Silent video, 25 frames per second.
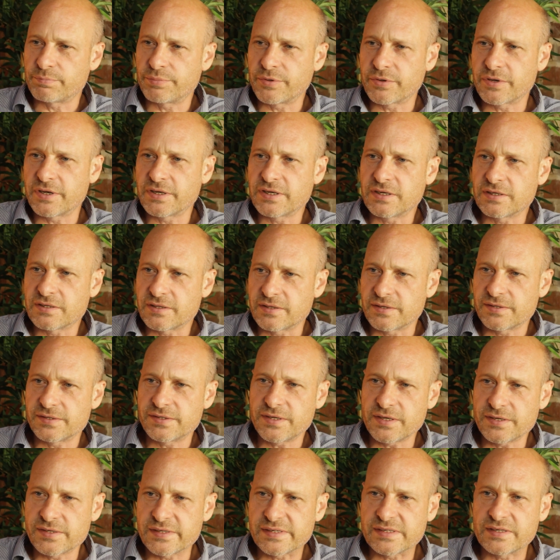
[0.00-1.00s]
book it into the
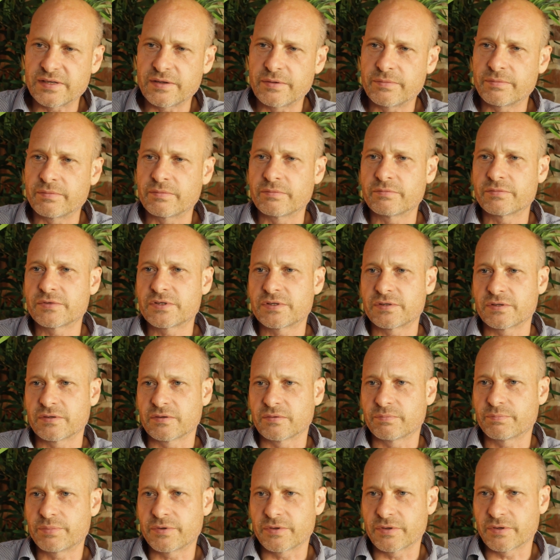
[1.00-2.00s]
system,
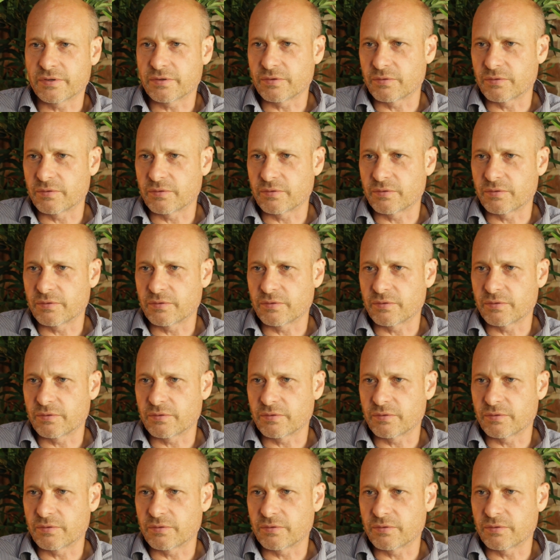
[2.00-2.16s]
to put